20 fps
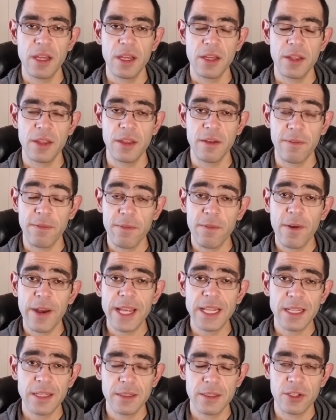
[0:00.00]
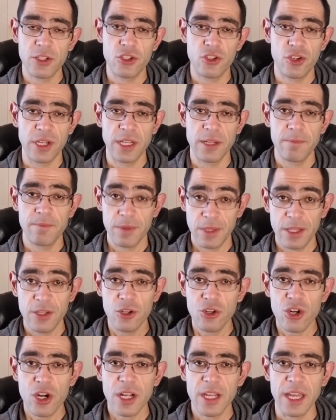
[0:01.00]
the freight industry,
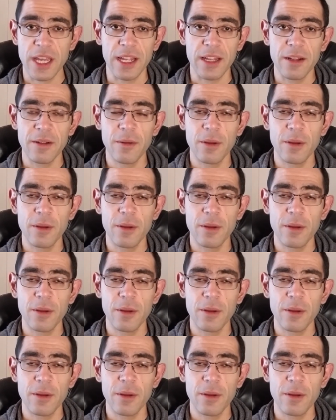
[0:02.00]
trucking.